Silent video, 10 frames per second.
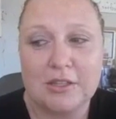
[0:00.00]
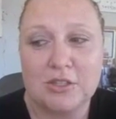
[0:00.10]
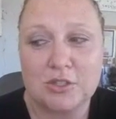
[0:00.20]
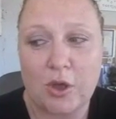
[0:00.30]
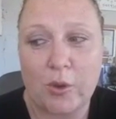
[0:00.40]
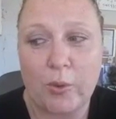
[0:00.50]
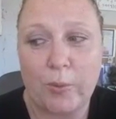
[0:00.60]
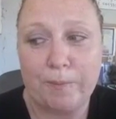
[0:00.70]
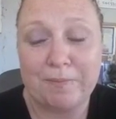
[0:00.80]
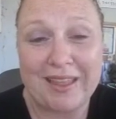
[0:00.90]

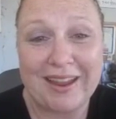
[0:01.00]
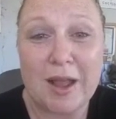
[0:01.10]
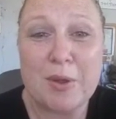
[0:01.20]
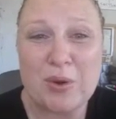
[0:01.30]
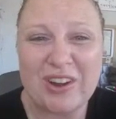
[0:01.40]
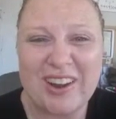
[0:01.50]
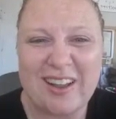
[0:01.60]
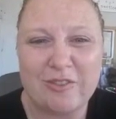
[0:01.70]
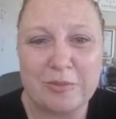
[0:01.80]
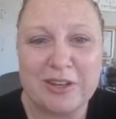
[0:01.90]
So I got my work
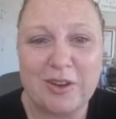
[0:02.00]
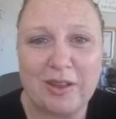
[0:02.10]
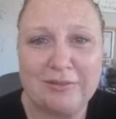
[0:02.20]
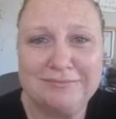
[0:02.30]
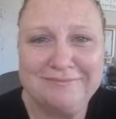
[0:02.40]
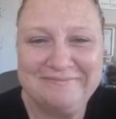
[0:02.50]
cut out for me, don't I?